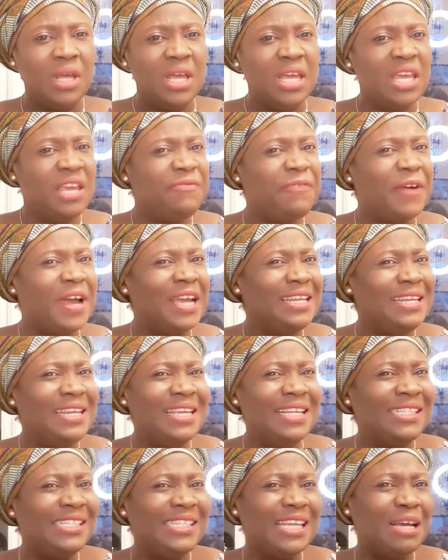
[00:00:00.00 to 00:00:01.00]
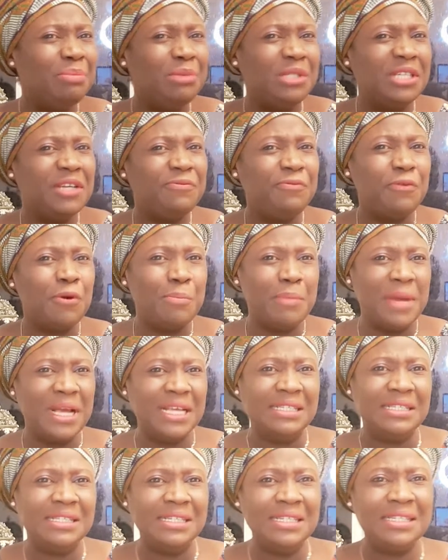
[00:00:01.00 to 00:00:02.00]
If I need something from my
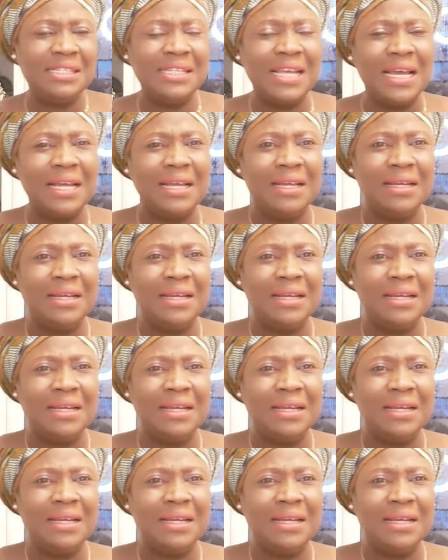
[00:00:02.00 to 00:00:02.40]
sister,